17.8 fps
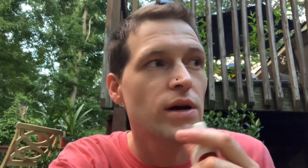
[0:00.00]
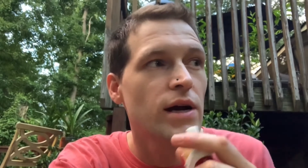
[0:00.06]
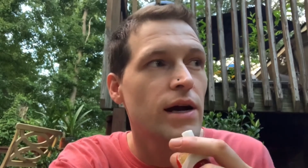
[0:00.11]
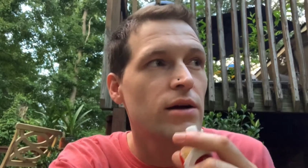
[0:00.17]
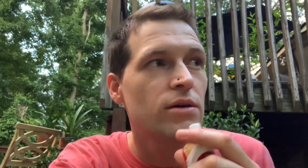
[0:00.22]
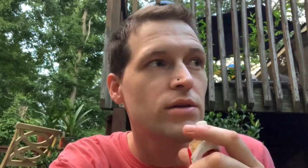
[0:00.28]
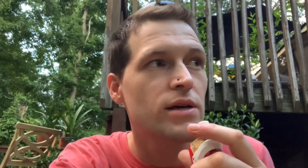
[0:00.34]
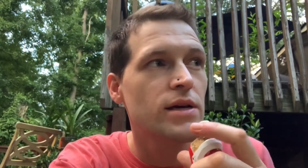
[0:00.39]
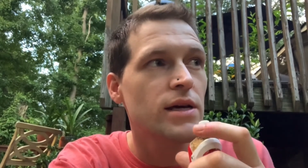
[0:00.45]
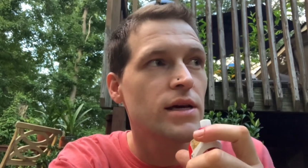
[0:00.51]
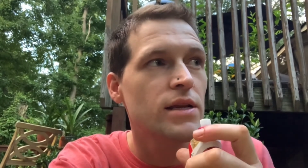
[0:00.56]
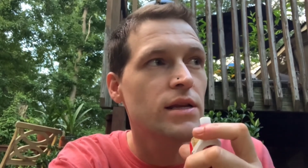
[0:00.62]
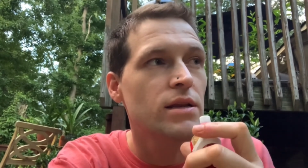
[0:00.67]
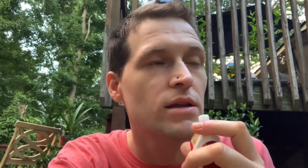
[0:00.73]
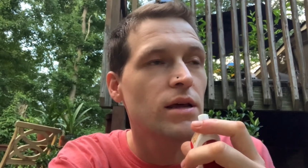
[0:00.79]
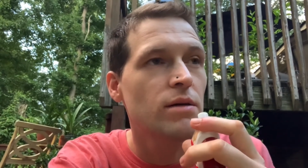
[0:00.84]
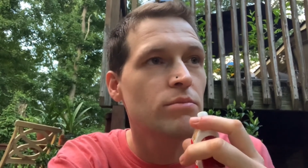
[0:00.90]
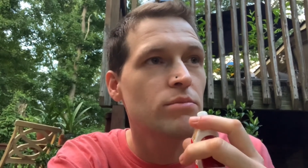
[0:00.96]
out again
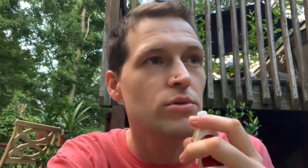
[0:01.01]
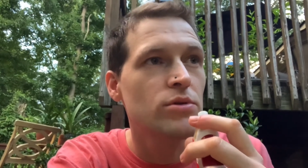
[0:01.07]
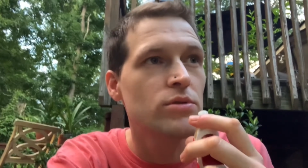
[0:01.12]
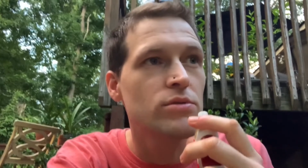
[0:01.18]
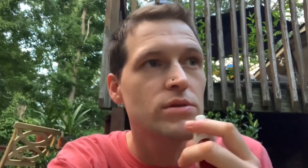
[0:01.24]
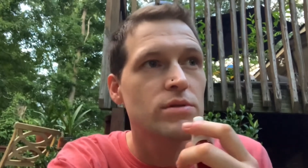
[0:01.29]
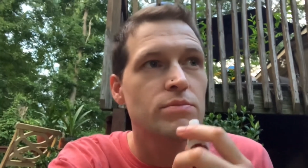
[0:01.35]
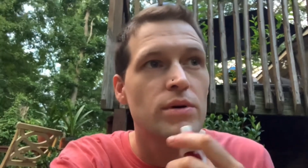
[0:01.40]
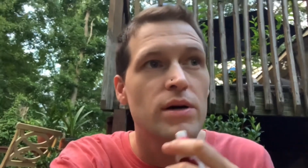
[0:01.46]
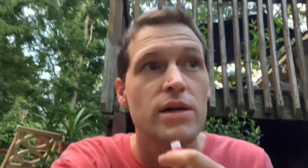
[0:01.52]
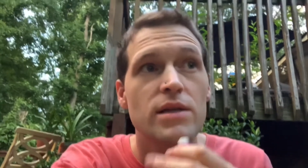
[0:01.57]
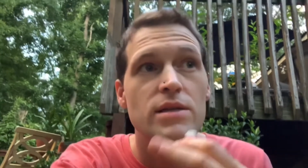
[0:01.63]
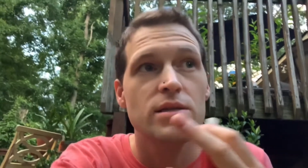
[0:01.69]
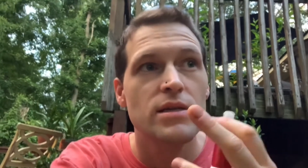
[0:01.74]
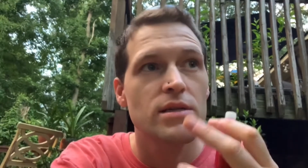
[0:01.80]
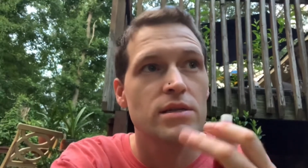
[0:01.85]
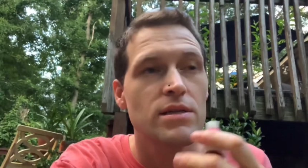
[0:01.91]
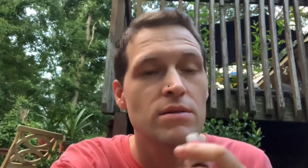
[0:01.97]
and produce
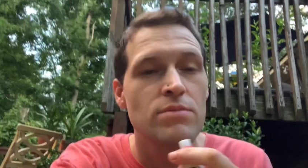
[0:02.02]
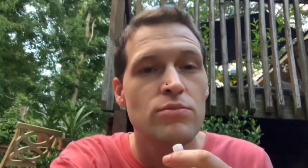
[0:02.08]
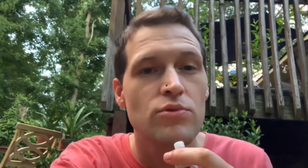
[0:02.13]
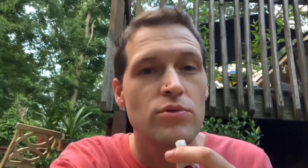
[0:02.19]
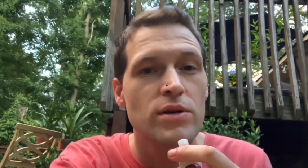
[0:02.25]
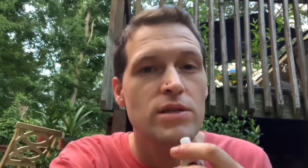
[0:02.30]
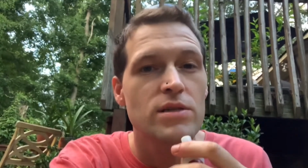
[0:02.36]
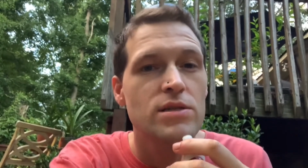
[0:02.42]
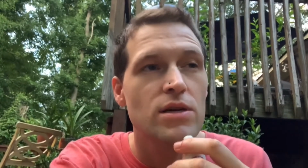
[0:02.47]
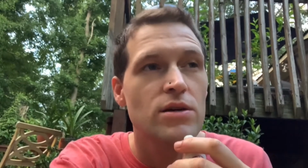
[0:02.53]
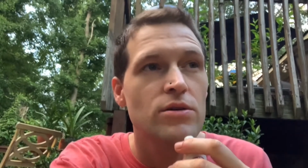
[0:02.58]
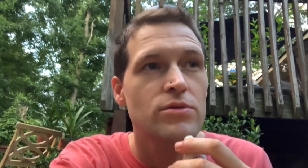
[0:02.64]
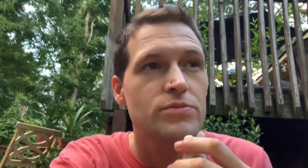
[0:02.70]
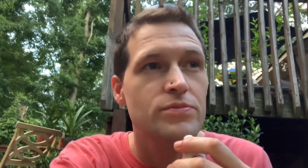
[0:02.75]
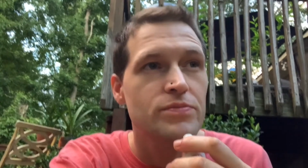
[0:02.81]
buds at some point. So